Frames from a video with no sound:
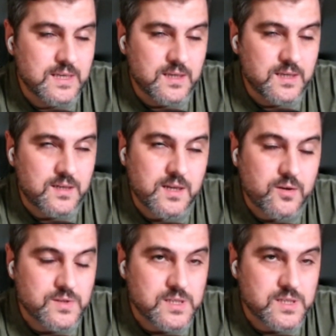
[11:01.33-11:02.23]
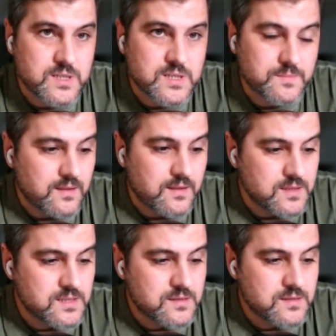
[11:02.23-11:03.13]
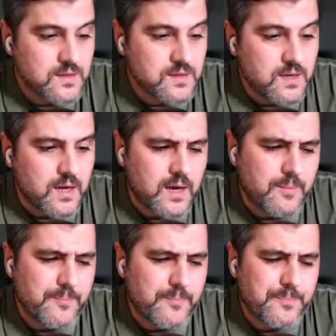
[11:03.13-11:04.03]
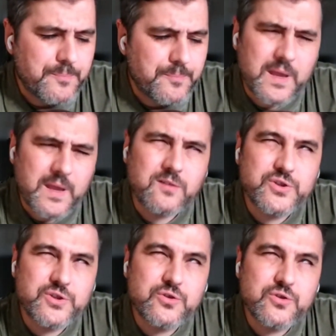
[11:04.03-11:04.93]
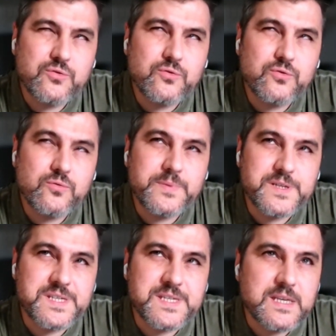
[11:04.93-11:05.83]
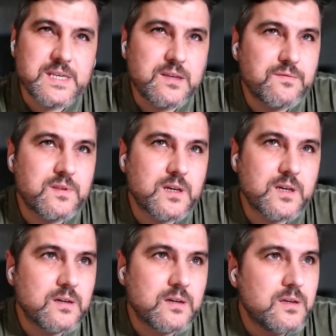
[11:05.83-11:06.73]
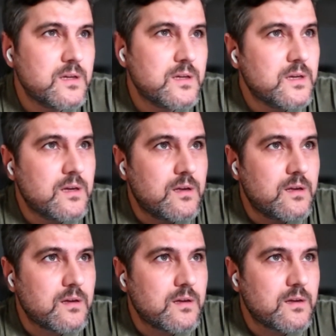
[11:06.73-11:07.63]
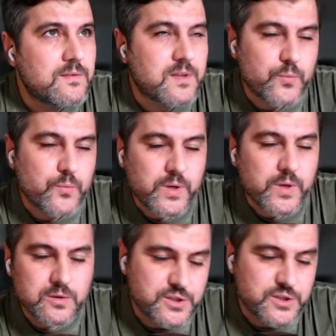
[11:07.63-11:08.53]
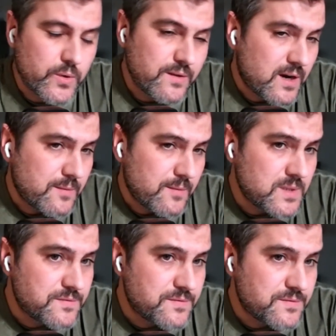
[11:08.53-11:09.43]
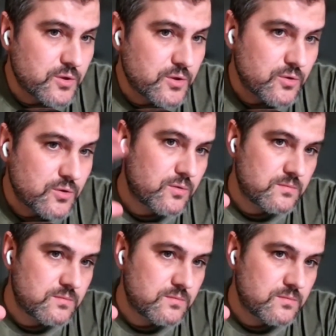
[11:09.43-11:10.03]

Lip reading: in an ecosystem like this. How do you perceive the regulatory environment for your